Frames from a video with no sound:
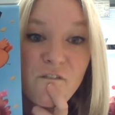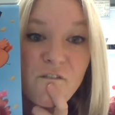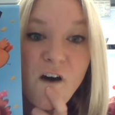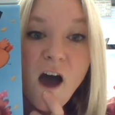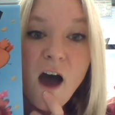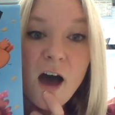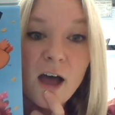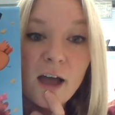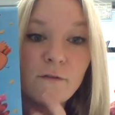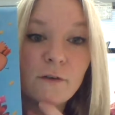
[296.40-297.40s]

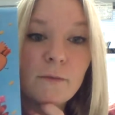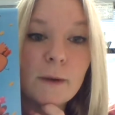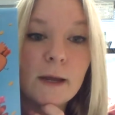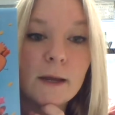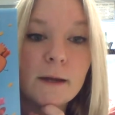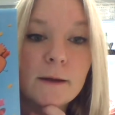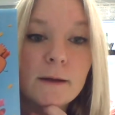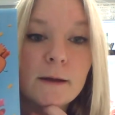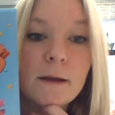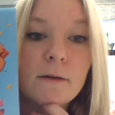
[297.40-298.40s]
5 with me.
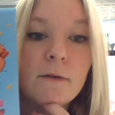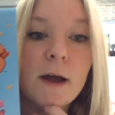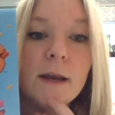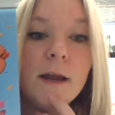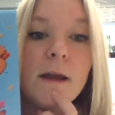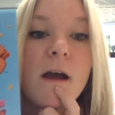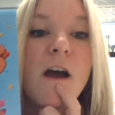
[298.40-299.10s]
Ready?